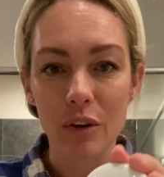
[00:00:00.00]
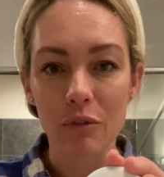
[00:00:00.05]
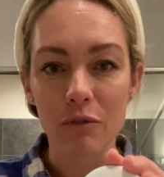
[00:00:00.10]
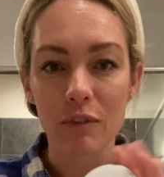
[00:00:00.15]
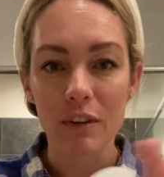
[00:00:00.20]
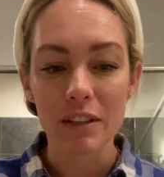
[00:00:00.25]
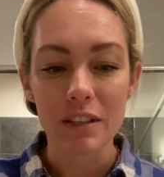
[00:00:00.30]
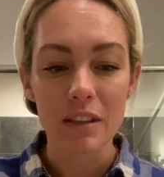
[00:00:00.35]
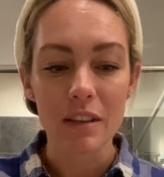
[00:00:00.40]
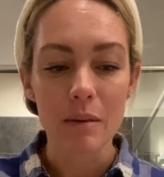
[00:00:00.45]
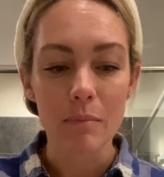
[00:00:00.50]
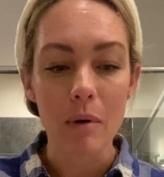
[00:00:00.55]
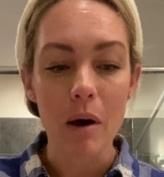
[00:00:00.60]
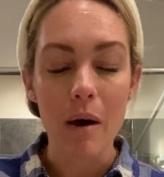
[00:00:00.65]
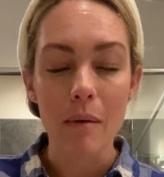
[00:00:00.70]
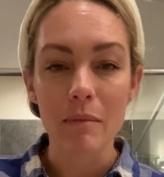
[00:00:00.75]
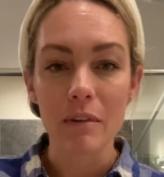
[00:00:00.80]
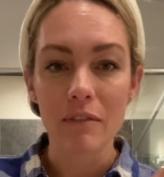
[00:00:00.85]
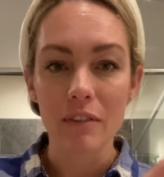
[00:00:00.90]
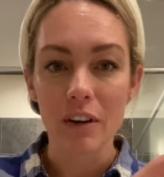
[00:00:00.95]
fits in the
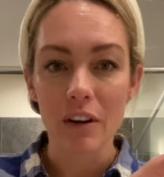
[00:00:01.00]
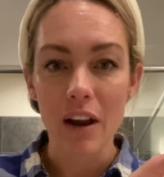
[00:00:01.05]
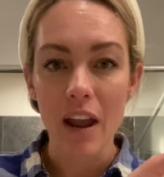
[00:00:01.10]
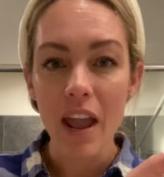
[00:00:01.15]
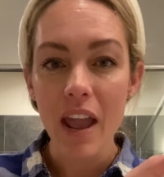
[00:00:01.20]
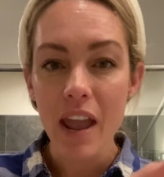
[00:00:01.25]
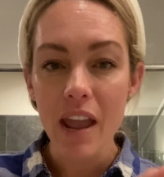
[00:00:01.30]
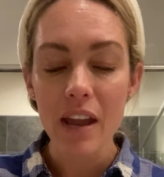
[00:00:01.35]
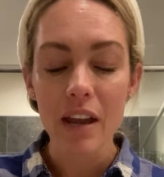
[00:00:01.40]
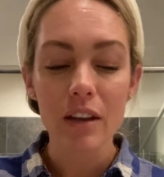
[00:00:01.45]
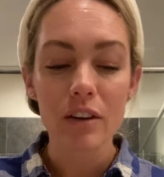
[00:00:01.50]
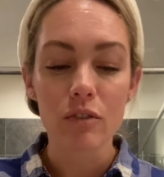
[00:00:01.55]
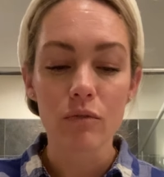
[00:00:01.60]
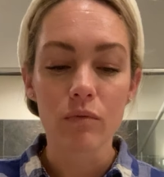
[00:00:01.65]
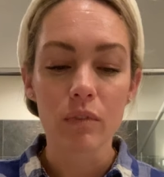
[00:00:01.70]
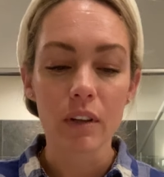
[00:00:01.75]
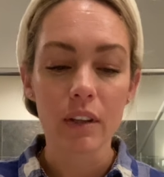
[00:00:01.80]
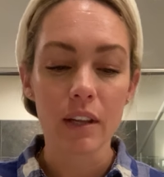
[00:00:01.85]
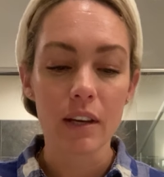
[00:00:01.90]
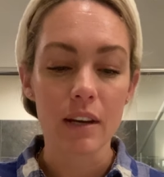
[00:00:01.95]
palm of your hand, a
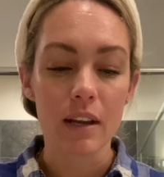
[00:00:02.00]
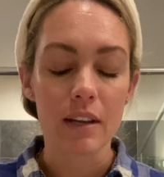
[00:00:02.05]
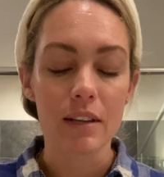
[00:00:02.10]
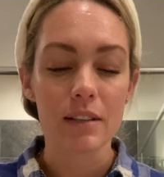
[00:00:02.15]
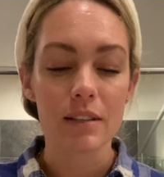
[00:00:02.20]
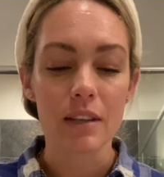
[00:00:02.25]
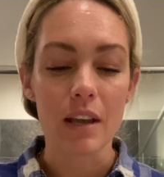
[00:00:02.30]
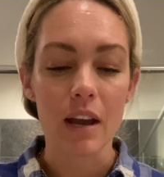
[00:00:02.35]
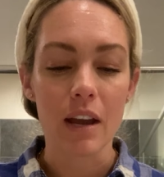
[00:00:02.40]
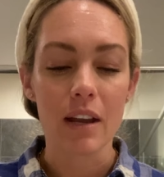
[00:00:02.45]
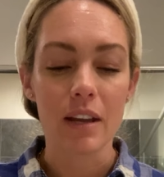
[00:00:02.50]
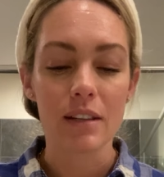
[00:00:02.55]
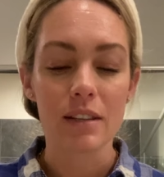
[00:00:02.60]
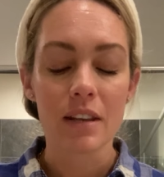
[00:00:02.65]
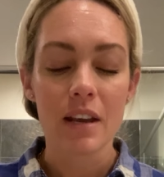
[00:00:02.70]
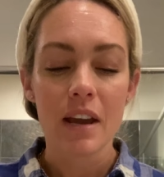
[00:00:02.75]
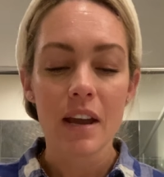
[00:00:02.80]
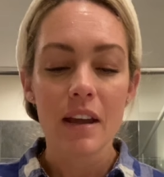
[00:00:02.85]
really nice size.